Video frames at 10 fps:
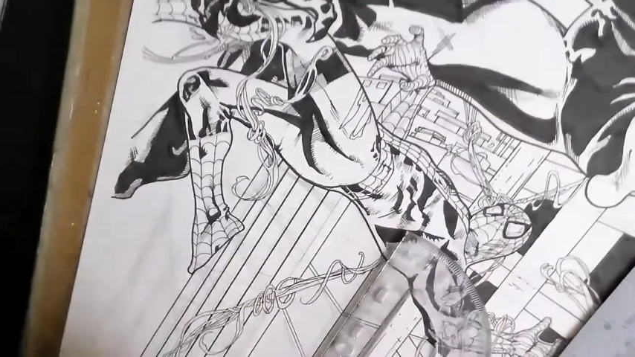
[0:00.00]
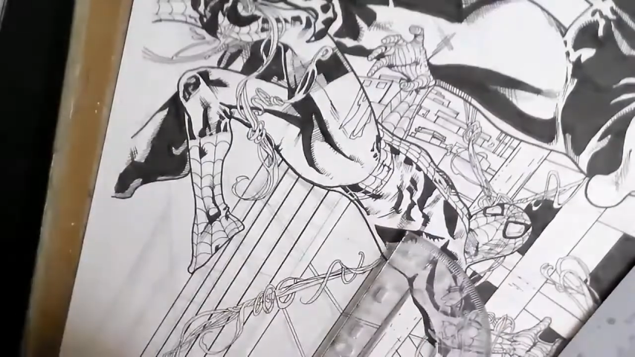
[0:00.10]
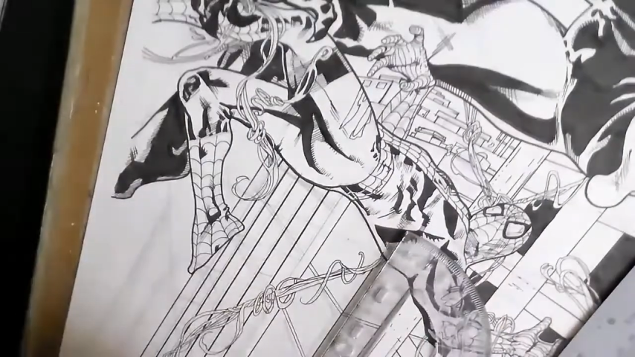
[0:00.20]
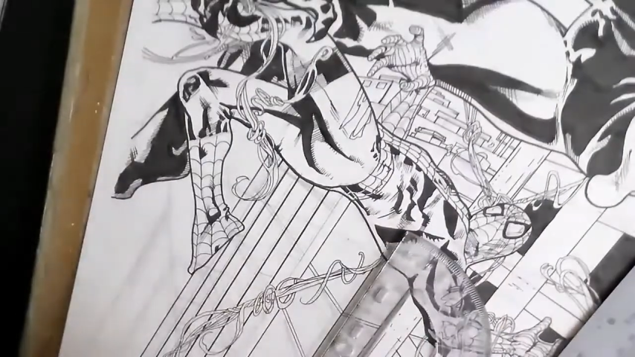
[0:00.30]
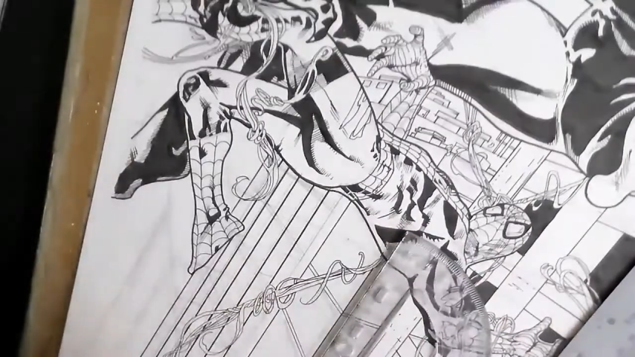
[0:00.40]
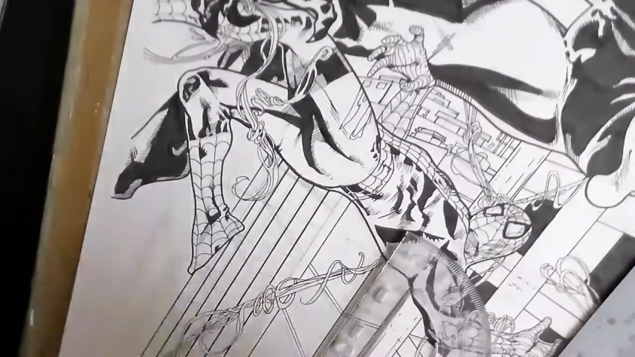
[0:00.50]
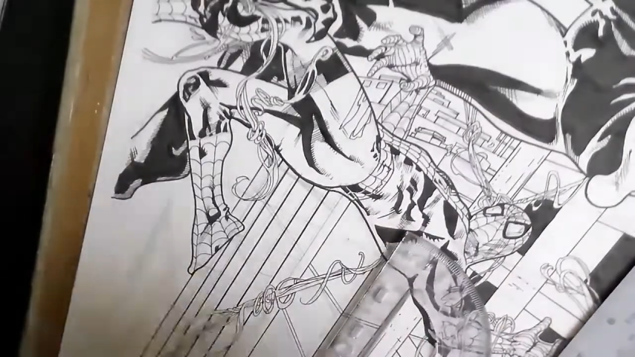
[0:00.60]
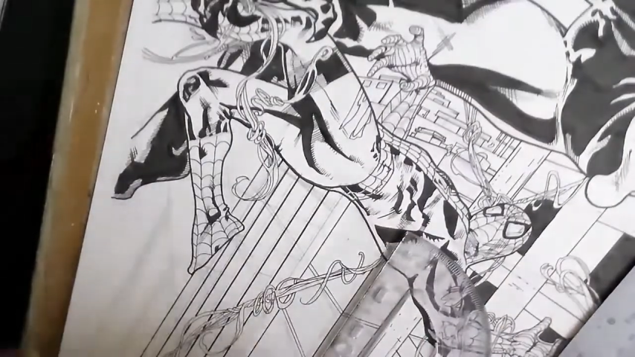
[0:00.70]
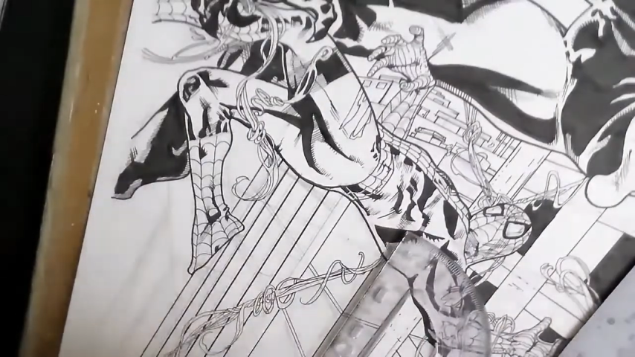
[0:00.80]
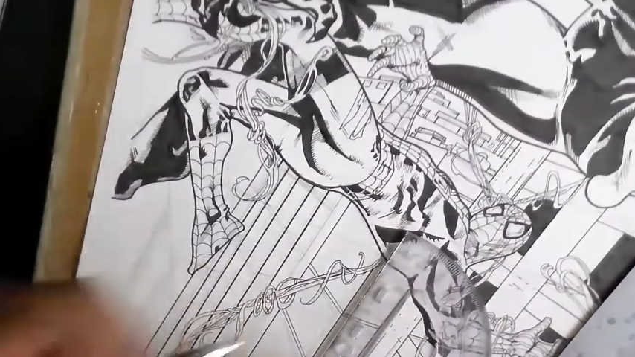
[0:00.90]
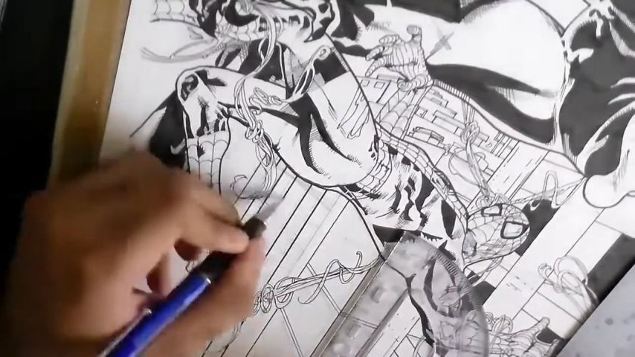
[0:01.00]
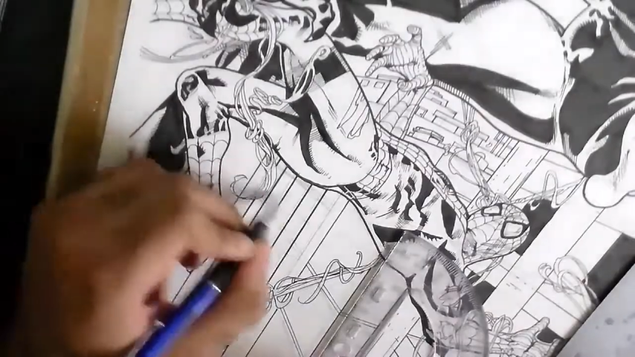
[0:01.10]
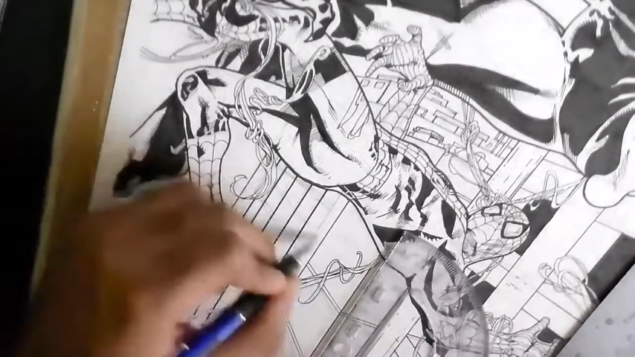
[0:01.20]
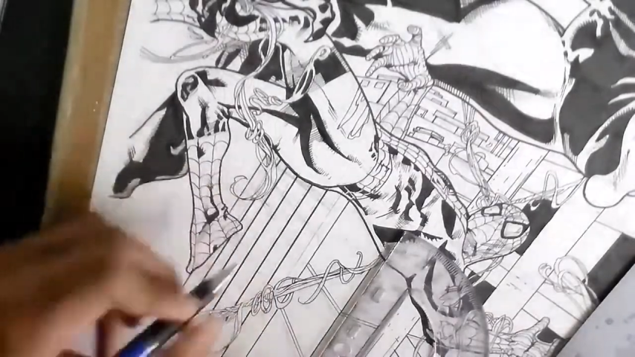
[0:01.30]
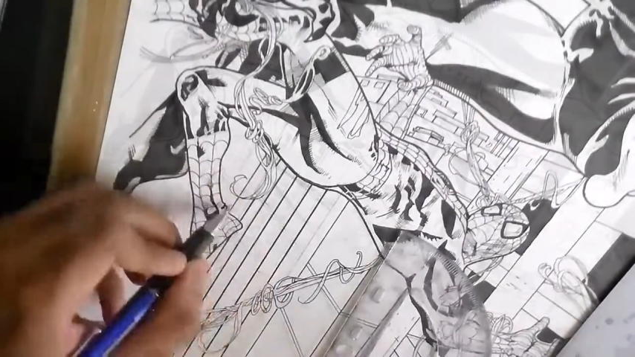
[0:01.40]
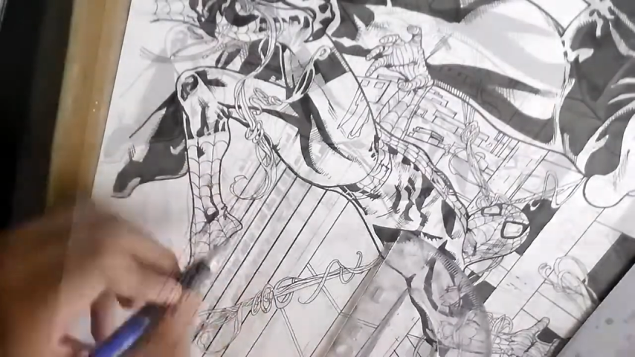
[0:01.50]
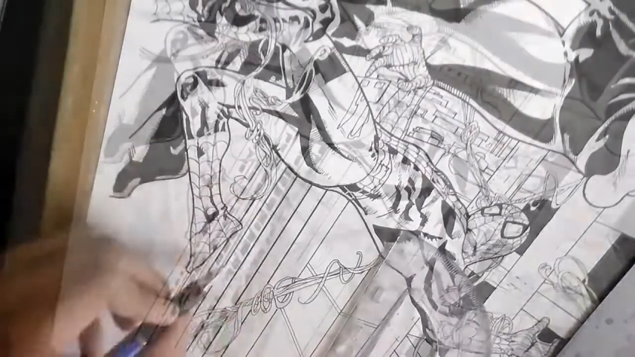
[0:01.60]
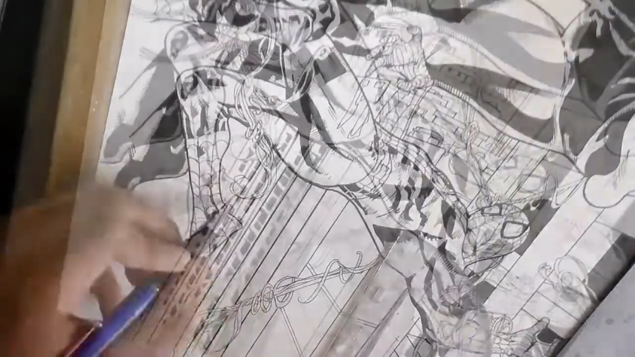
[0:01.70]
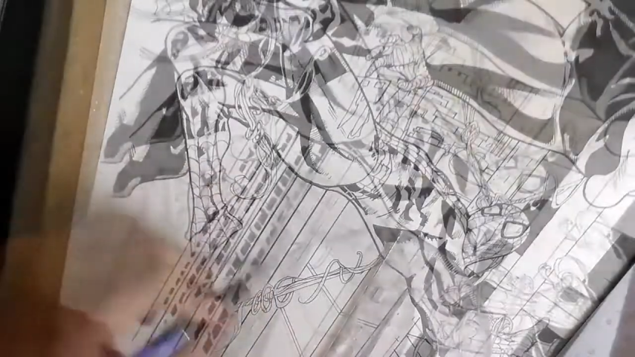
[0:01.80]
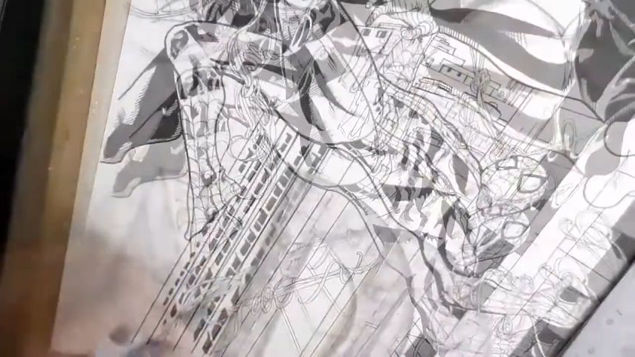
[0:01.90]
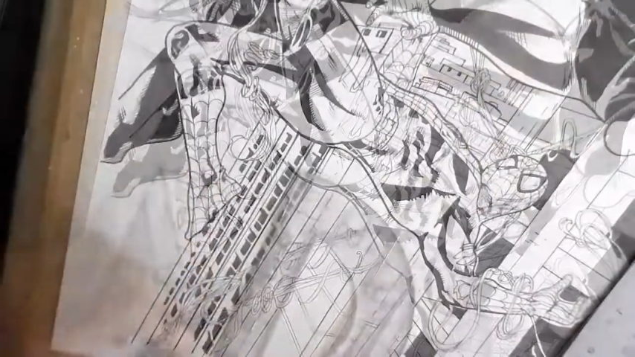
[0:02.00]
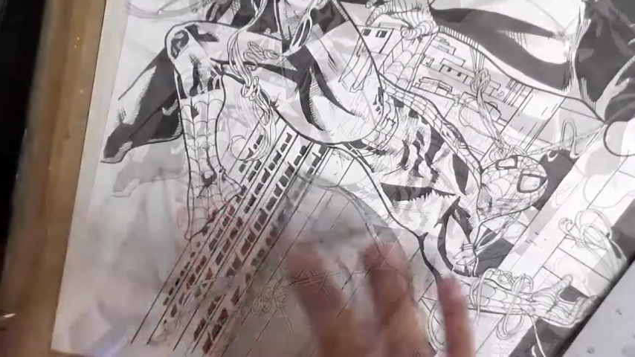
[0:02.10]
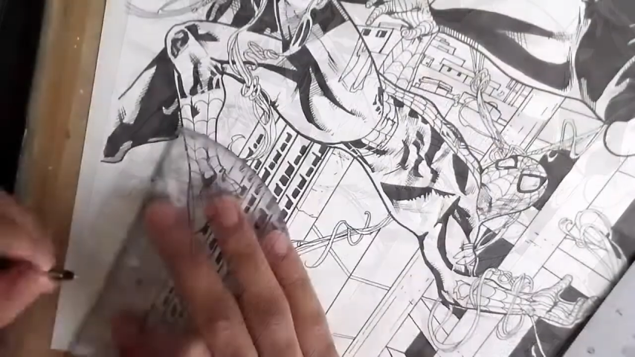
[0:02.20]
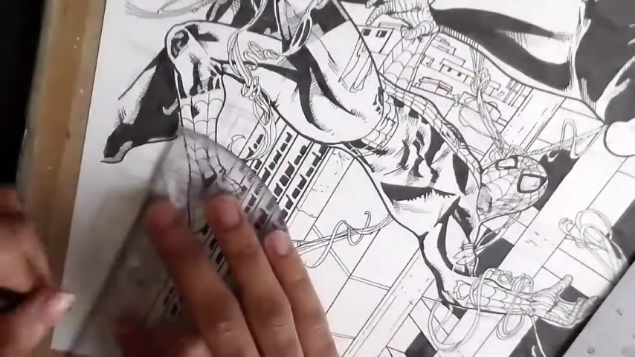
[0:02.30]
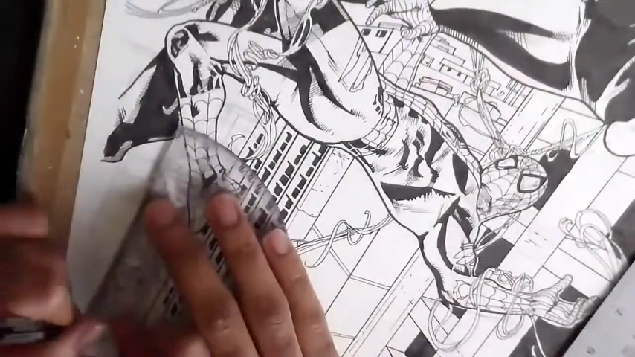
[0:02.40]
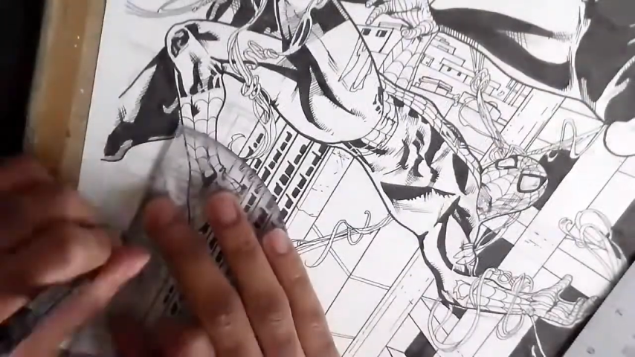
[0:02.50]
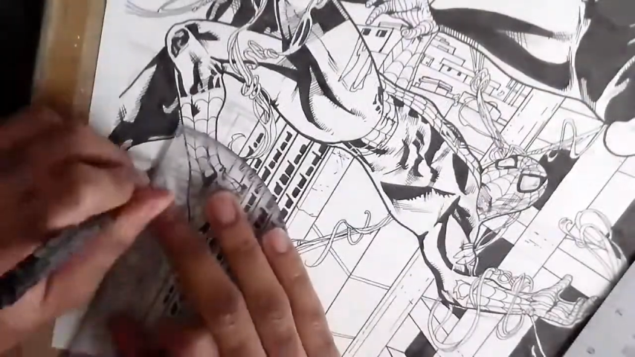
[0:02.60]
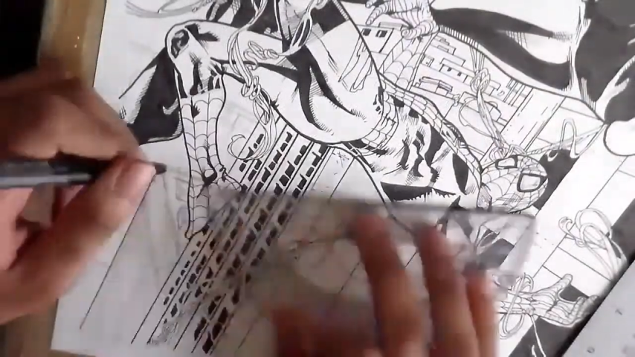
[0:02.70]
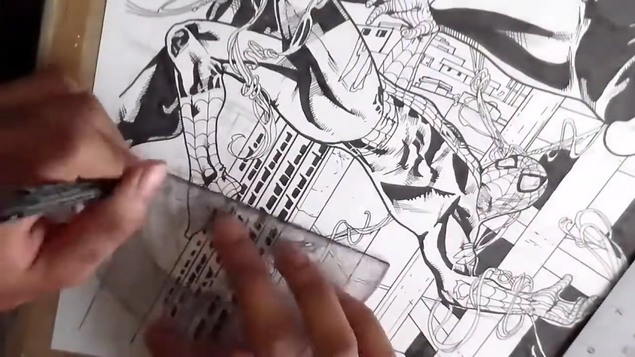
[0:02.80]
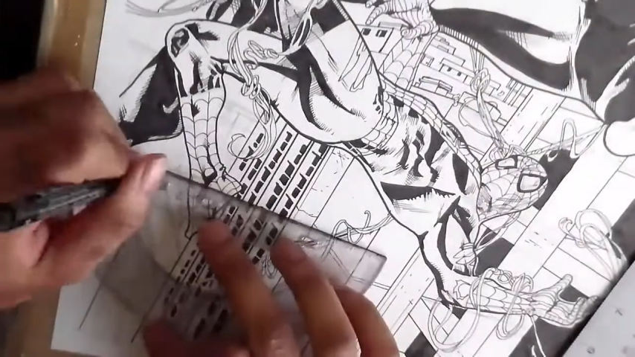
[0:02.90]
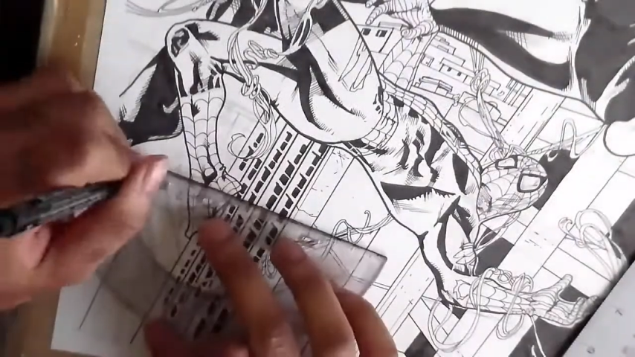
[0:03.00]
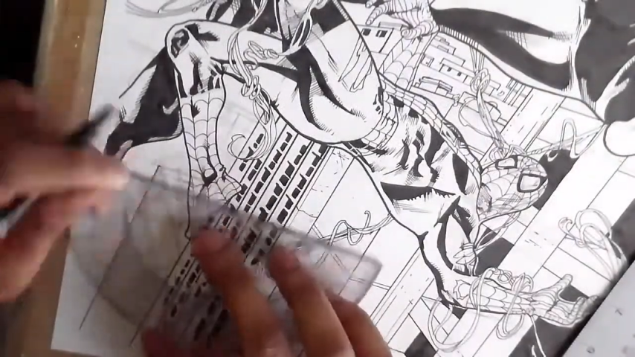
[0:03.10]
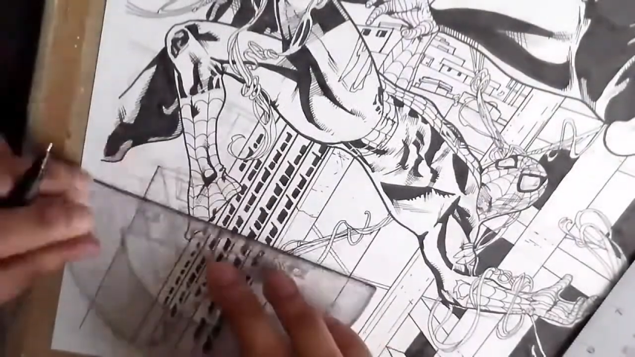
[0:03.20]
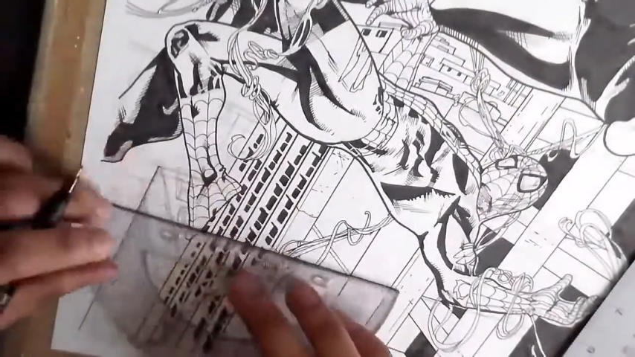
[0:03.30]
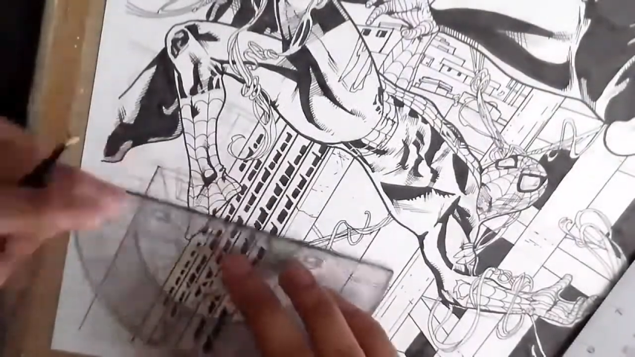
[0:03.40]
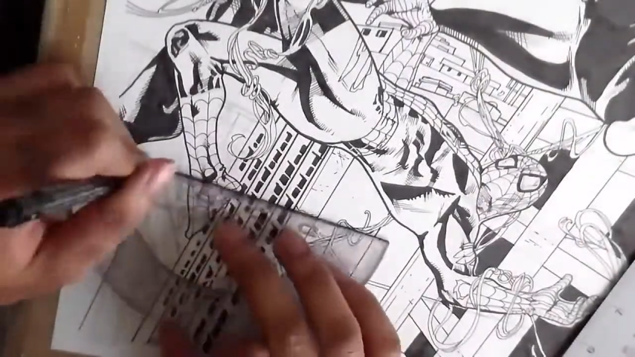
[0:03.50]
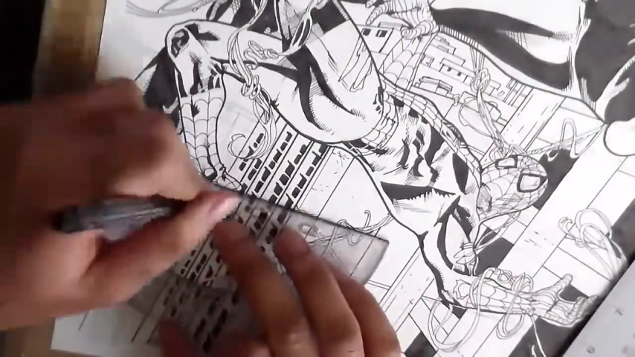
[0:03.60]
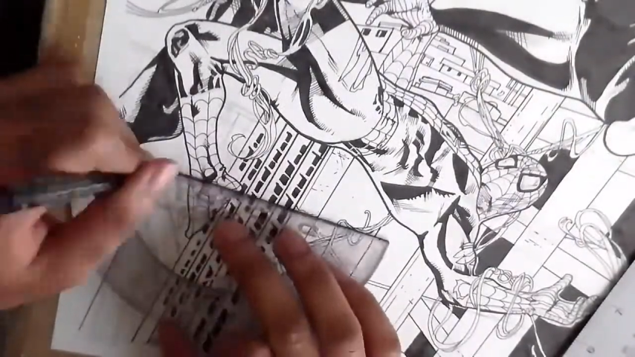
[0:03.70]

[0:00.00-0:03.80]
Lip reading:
Nobody's mouth can be seen.